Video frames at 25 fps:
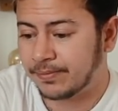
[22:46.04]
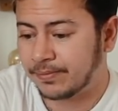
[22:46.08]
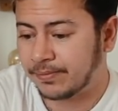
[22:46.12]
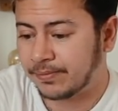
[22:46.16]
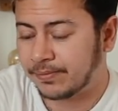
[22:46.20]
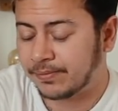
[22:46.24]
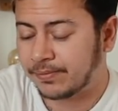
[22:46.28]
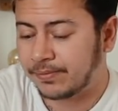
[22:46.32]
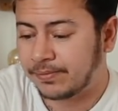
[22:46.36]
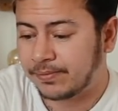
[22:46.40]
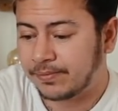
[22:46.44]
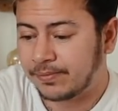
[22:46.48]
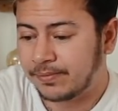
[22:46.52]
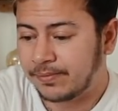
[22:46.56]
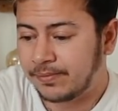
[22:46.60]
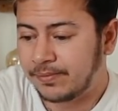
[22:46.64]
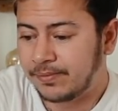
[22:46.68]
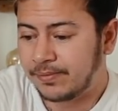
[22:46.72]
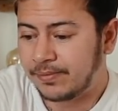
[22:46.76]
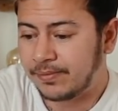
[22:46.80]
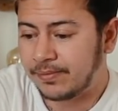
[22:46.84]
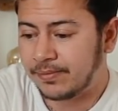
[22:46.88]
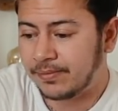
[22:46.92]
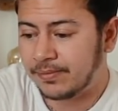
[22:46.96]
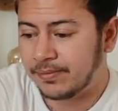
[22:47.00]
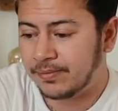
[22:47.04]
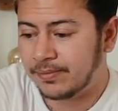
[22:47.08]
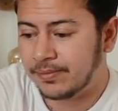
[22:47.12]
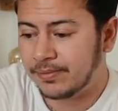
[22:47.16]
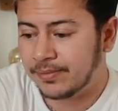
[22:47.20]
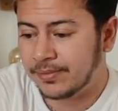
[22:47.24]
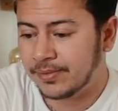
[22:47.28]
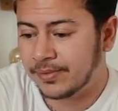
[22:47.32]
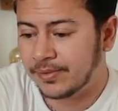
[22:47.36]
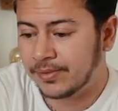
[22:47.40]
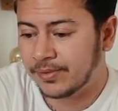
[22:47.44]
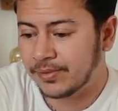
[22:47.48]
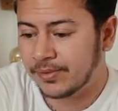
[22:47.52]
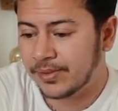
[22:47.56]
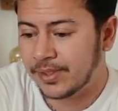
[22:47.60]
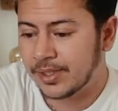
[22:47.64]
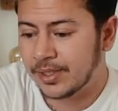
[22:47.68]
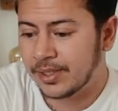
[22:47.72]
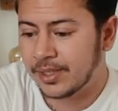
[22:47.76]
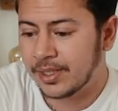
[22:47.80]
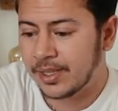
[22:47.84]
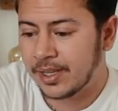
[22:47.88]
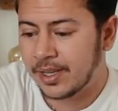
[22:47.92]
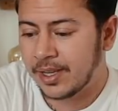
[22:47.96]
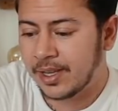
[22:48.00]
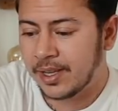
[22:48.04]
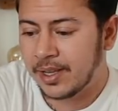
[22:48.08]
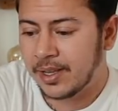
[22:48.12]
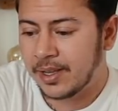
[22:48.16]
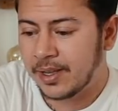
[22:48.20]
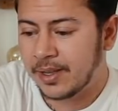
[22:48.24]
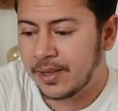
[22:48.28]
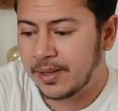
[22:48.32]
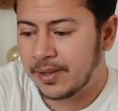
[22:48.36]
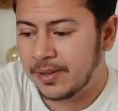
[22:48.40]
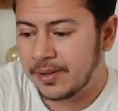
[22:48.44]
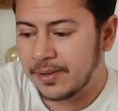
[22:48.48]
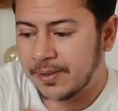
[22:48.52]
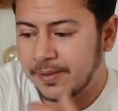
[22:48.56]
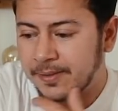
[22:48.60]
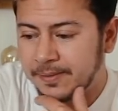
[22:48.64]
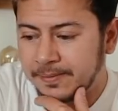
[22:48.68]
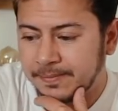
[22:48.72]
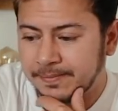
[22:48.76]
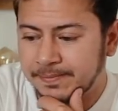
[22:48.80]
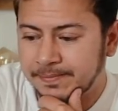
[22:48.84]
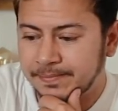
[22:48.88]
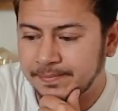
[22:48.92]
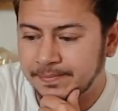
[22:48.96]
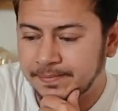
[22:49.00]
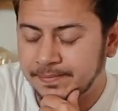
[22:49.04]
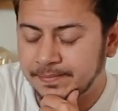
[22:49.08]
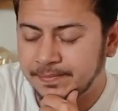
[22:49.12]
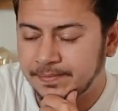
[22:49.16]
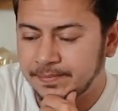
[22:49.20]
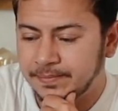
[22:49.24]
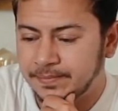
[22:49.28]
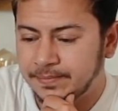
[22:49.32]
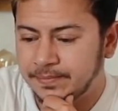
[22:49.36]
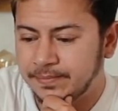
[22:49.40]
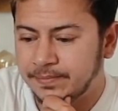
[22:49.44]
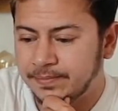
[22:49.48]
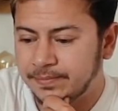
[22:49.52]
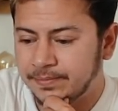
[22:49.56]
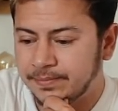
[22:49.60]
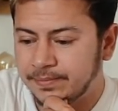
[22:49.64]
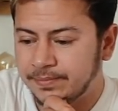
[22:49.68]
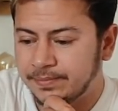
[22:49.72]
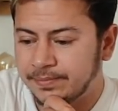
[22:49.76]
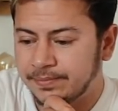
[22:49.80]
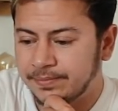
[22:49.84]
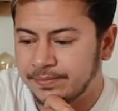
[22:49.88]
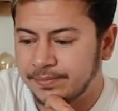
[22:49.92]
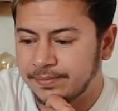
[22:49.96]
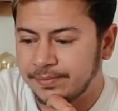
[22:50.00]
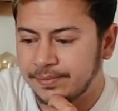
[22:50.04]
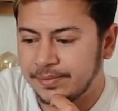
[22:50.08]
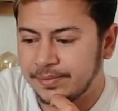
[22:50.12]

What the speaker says: (not speaking)